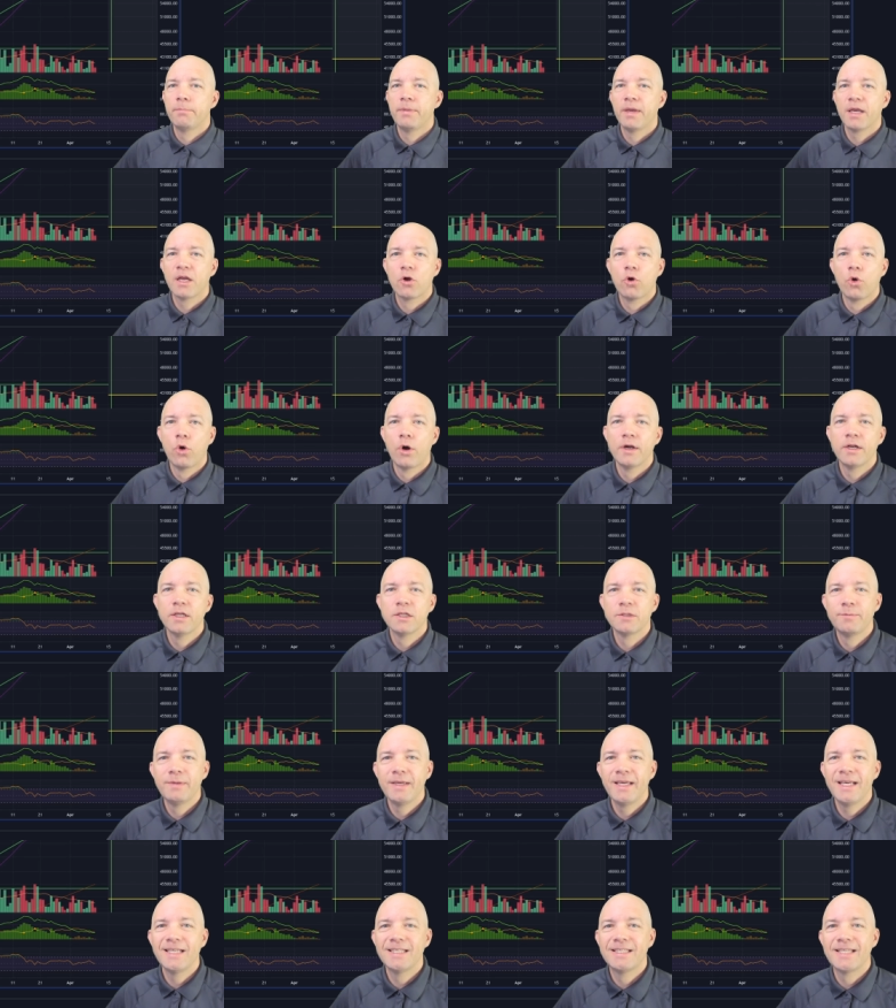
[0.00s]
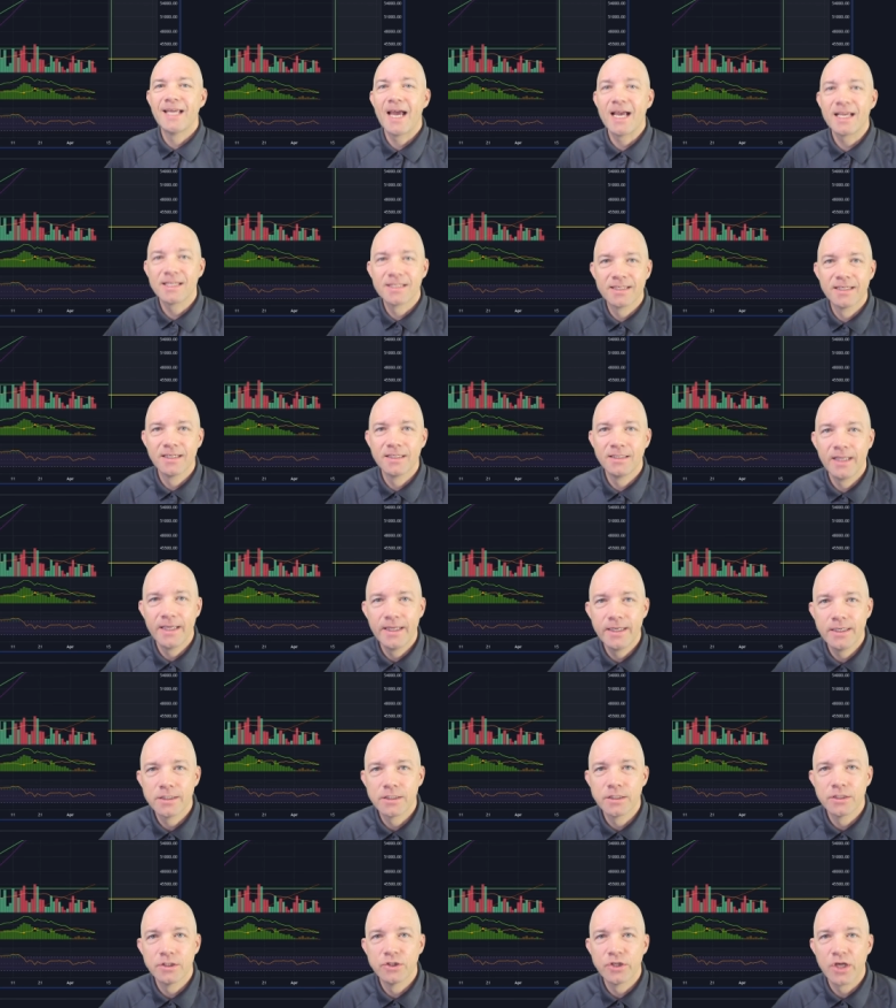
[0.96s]
Bitcoin is being tested,
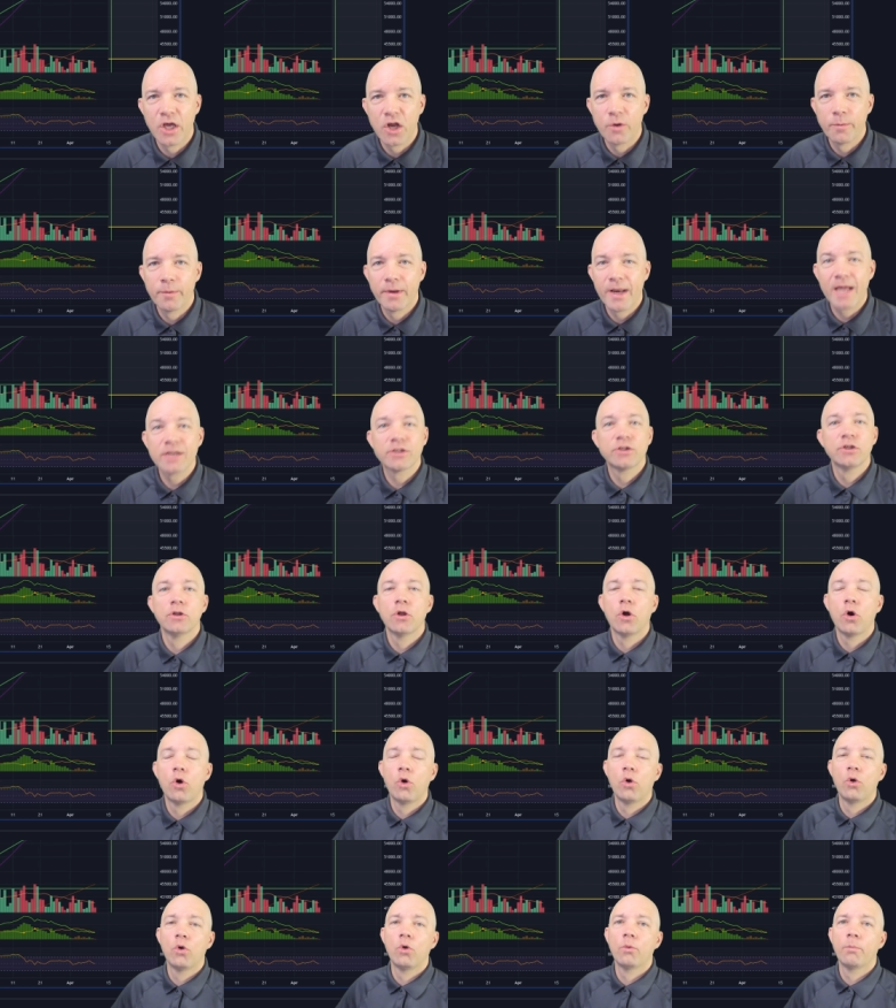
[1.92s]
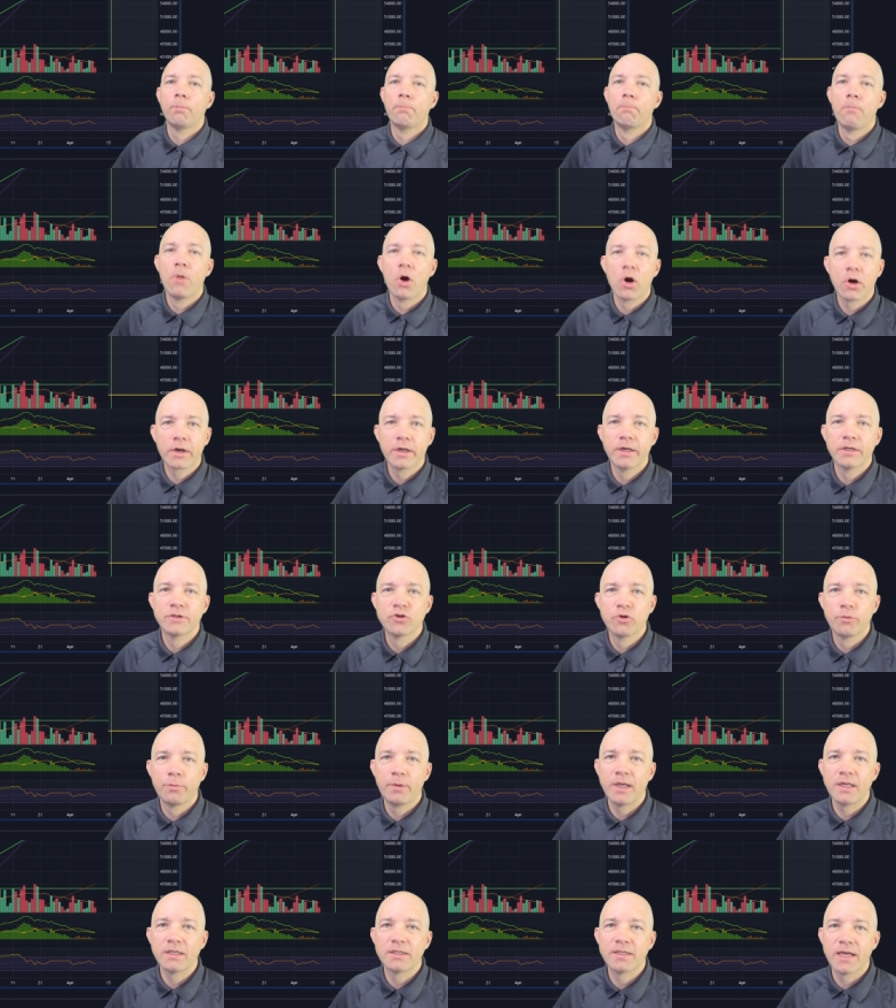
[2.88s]
ladies and gentlemen. Actually, the whole markets are
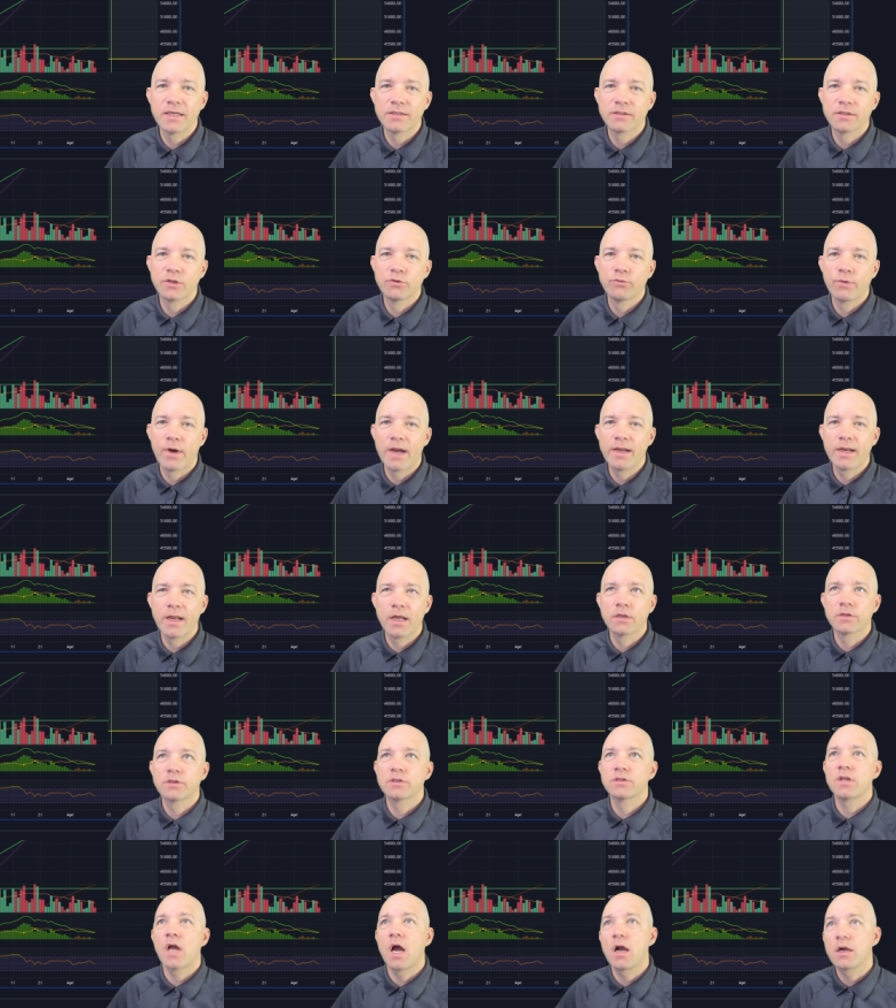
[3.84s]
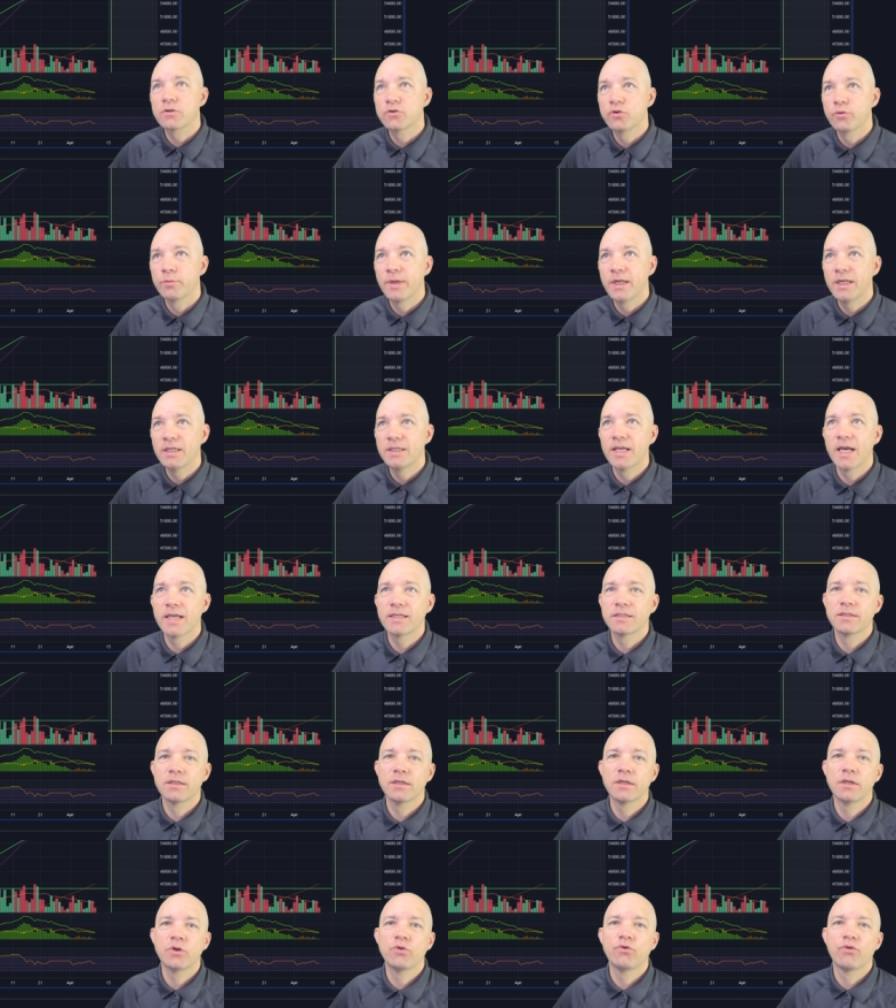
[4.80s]
being tested right now. Stocks are being
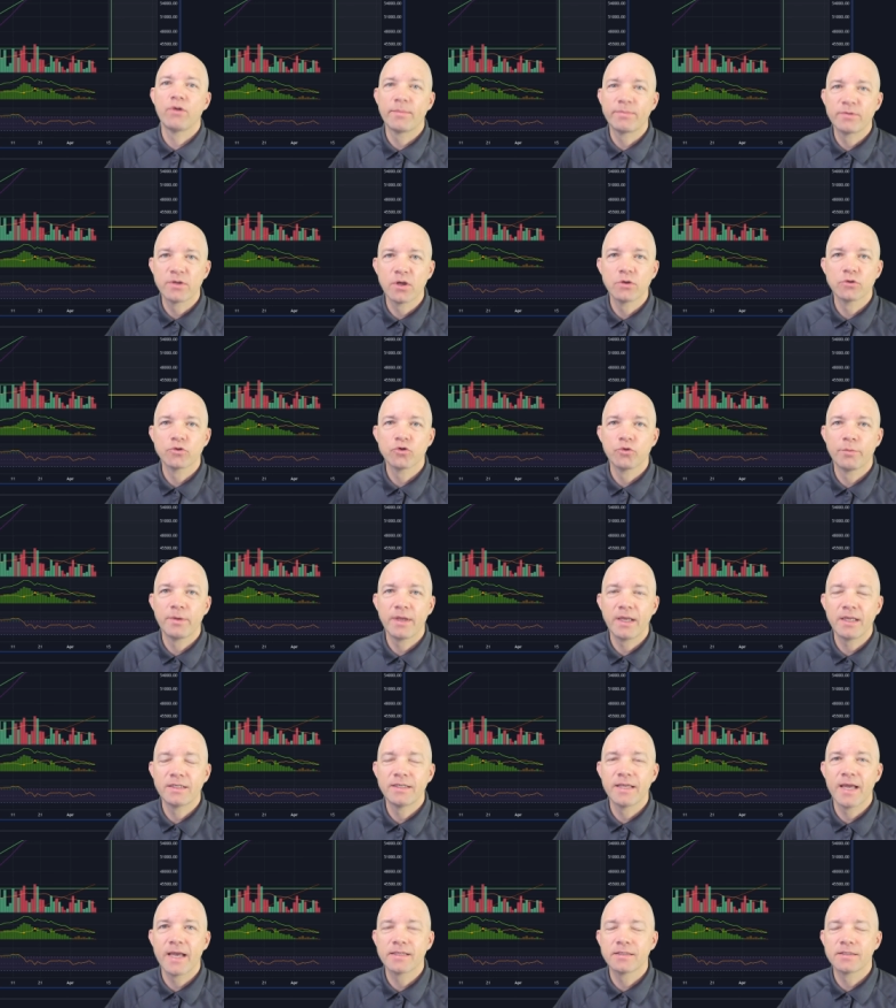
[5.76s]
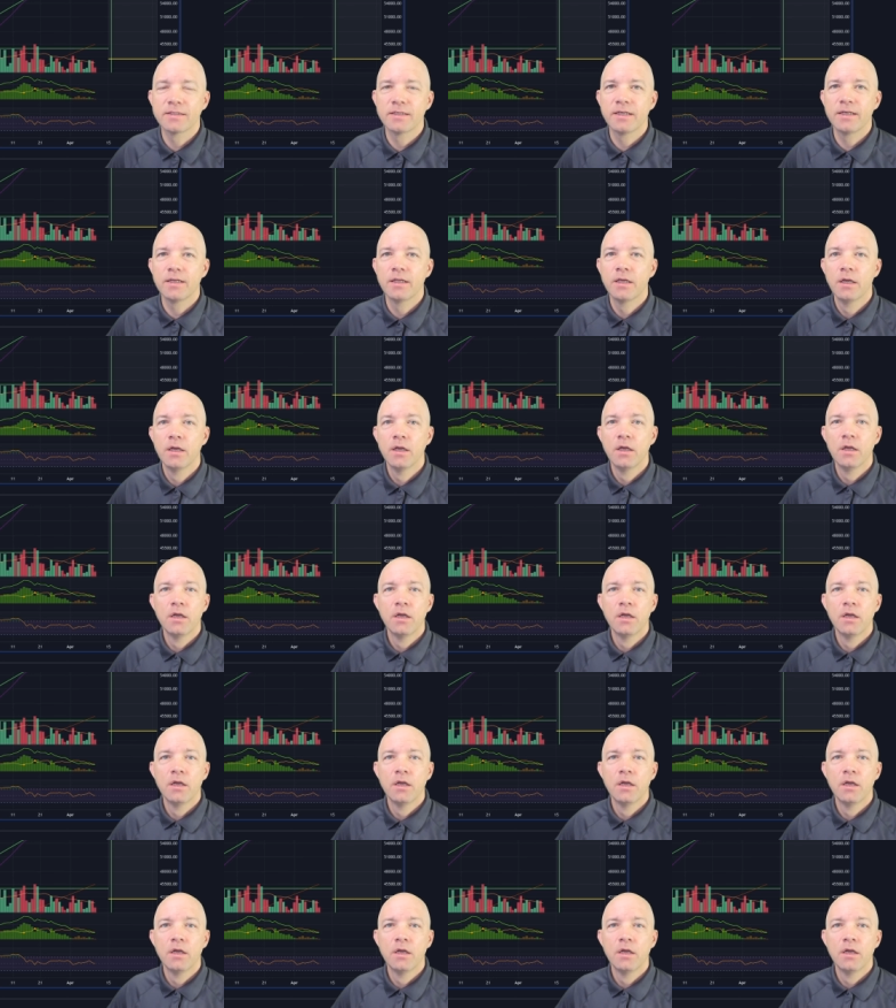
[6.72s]
tested. Cryptos are being tested.